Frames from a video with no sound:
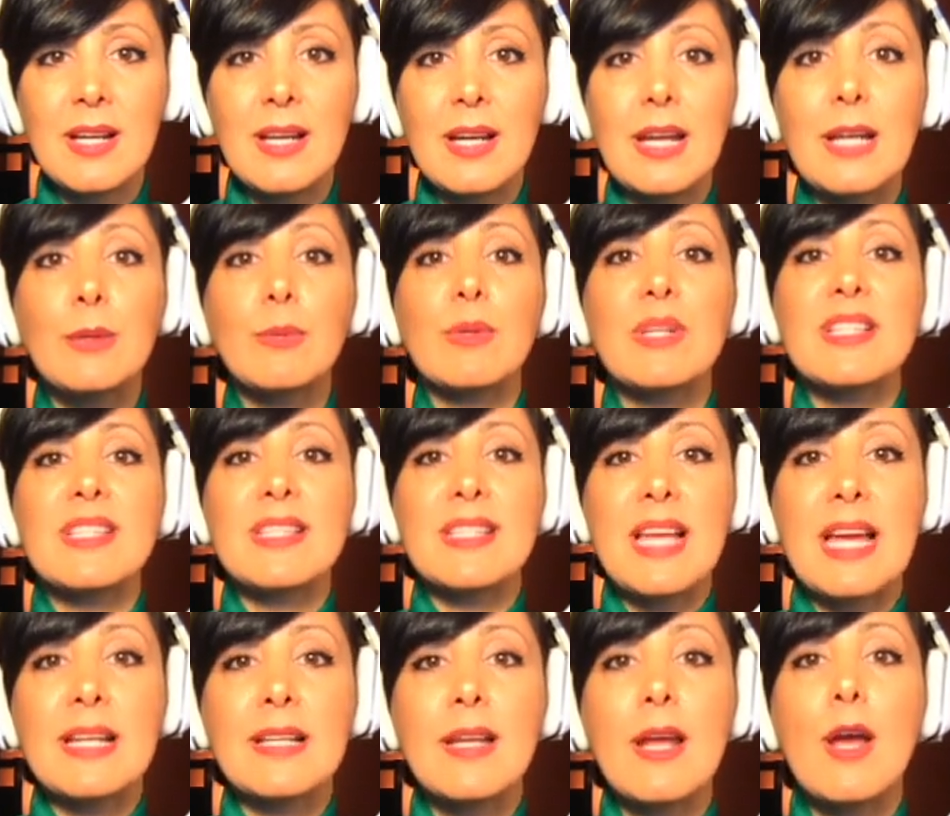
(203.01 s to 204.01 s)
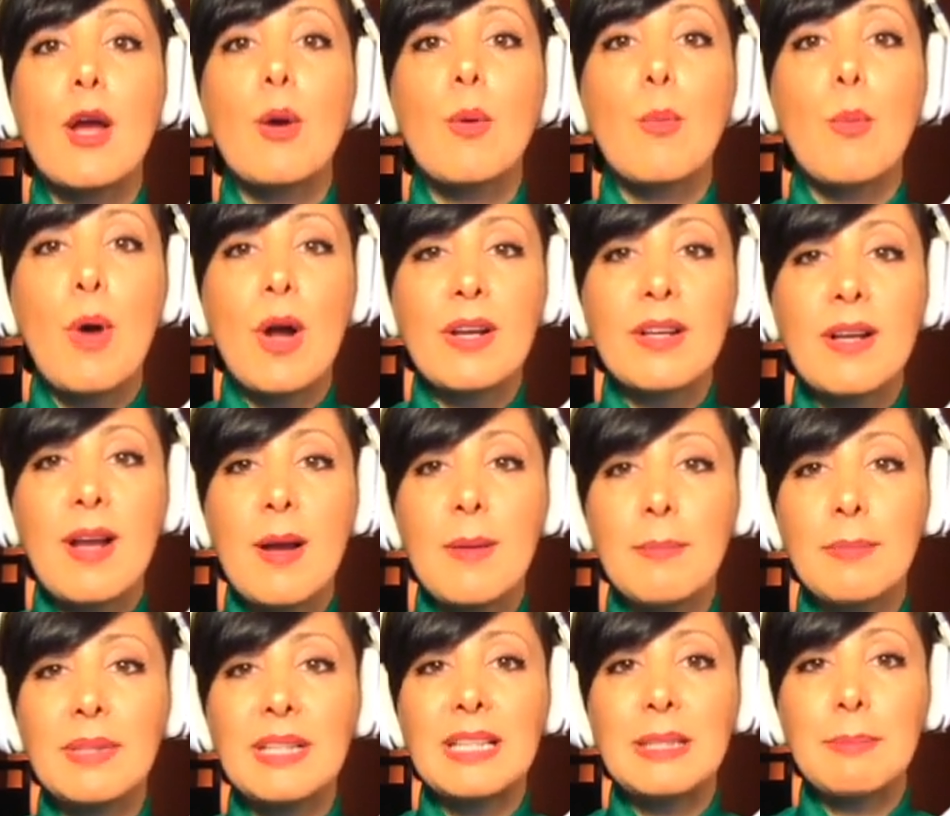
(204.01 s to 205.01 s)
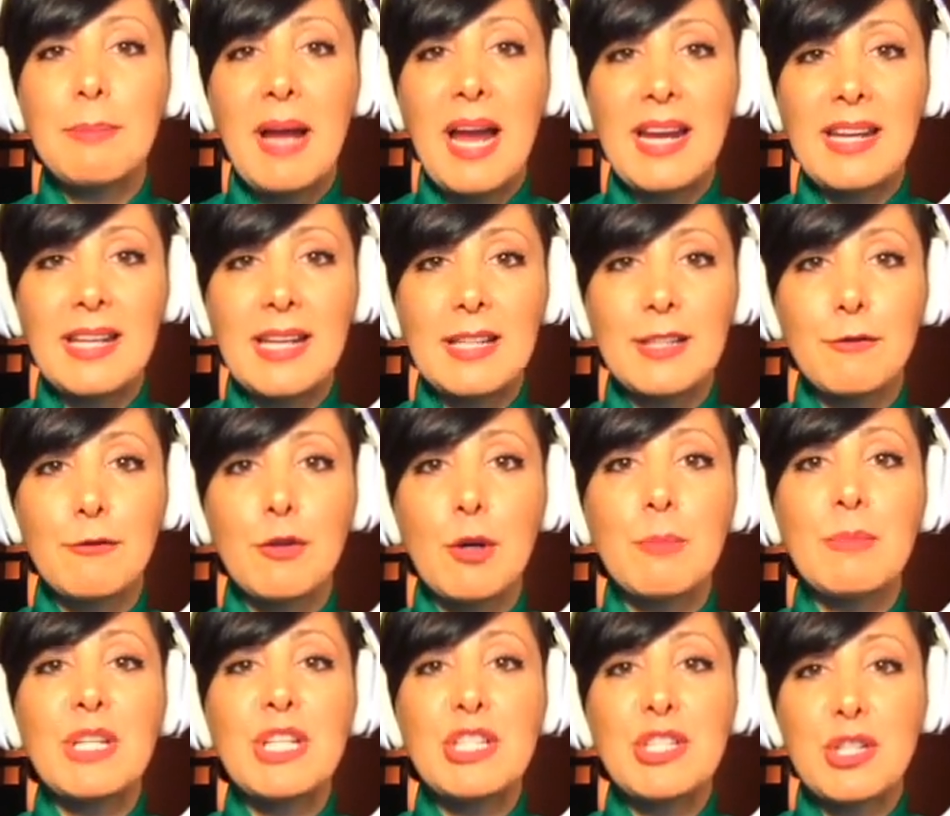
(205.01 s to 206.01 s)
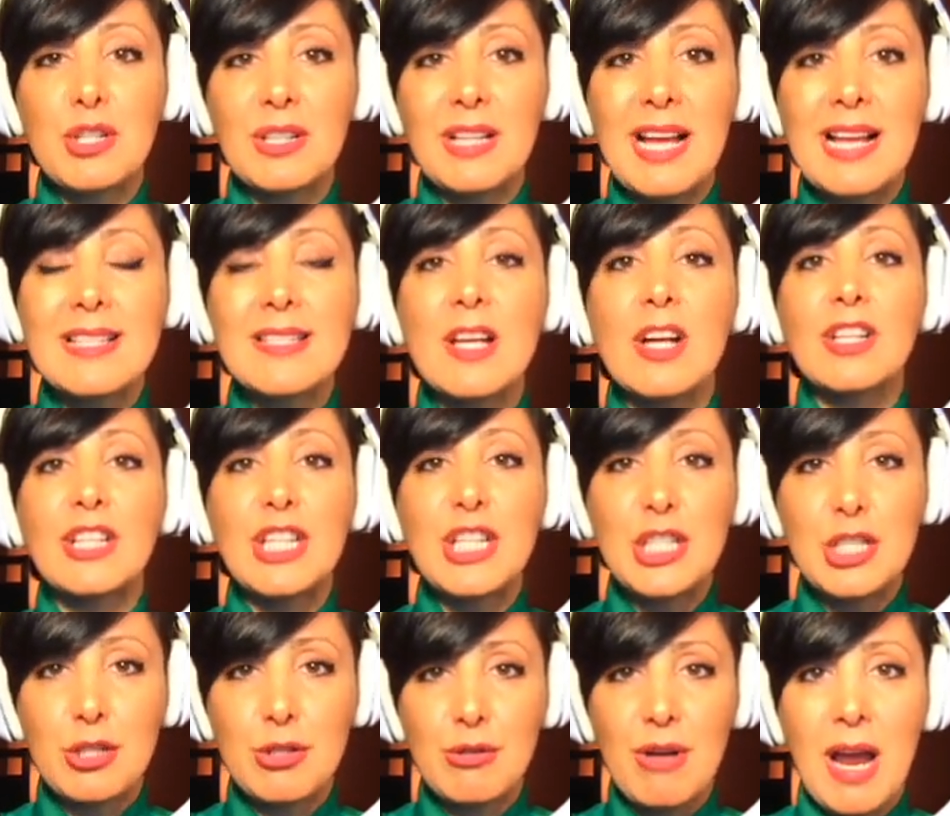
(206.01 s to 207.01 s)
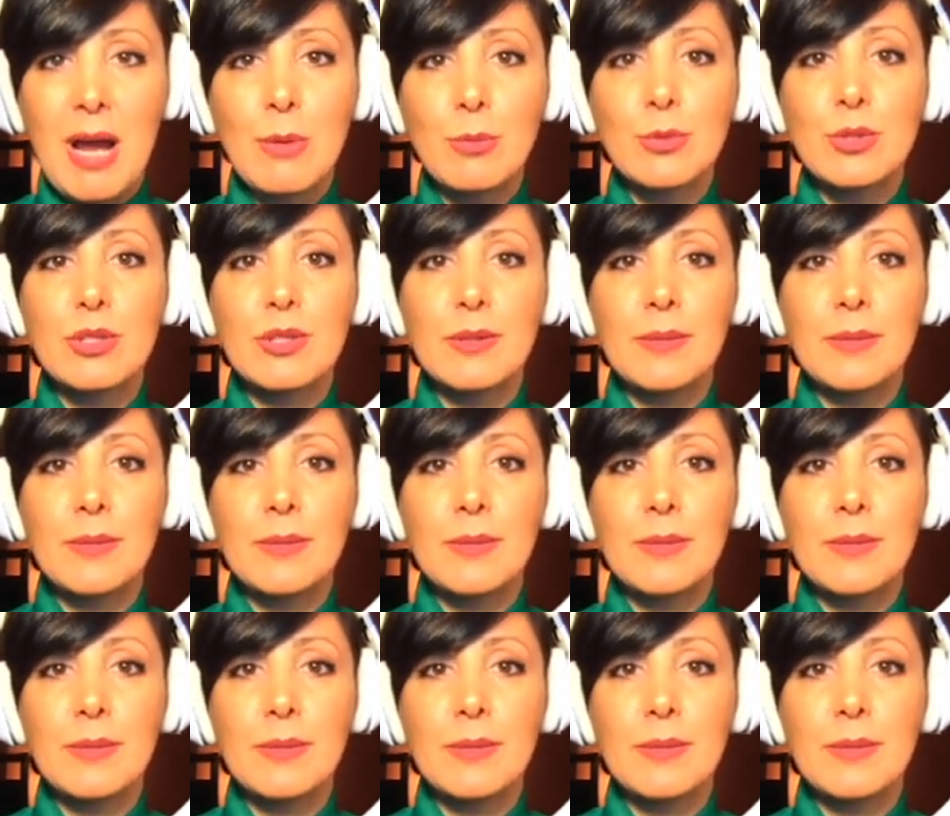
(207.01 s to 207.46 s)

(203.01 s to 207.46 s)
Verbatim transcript: it will send one complete packet from each class on each round.